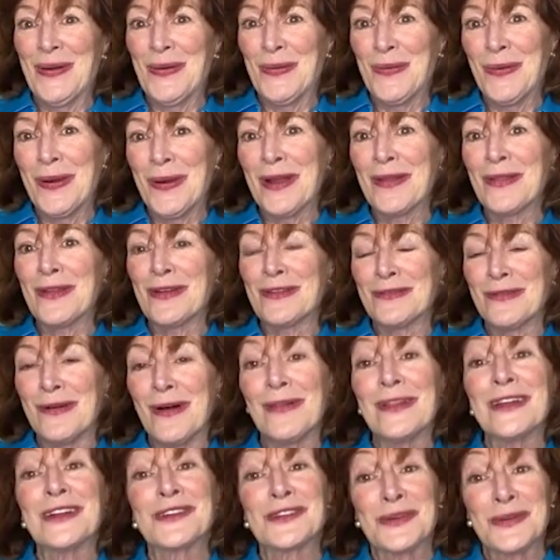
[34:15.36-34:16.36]
where they're
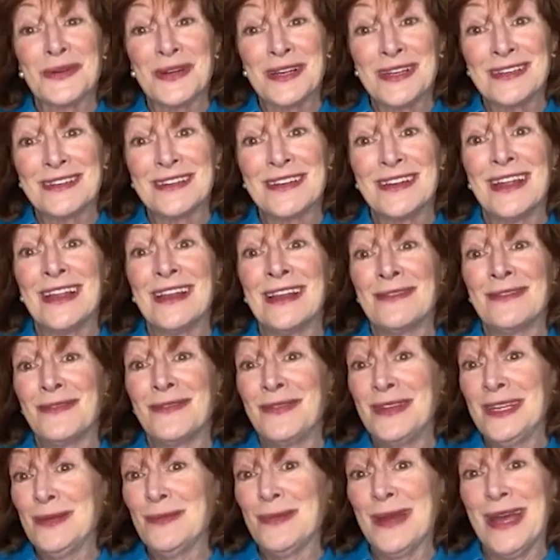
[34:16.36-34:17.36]
falling short, and
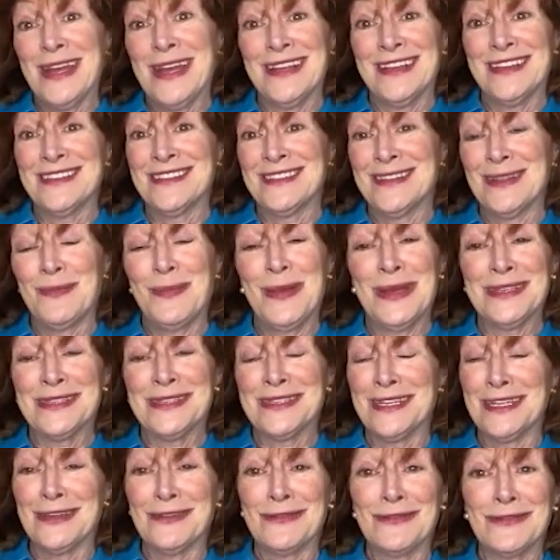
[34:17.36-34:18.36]
feedback is the
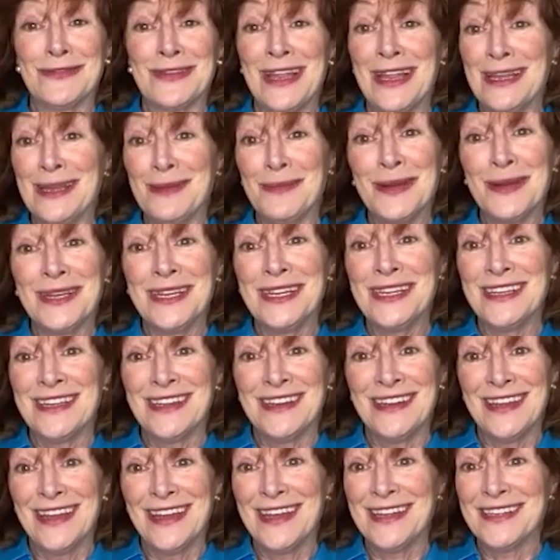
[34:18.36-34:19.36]
best gift anybody
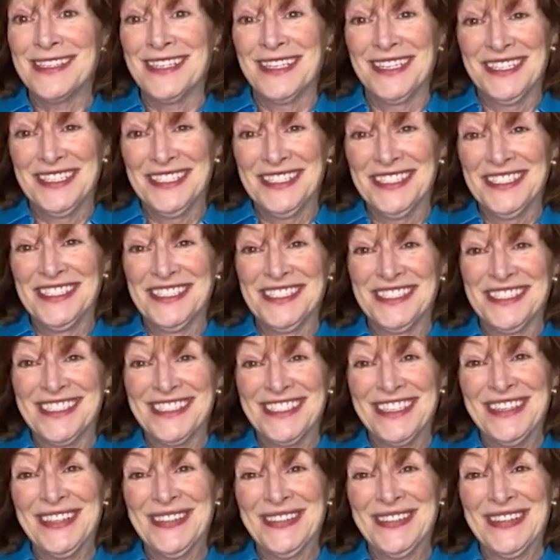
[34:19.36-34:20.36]
can get. So.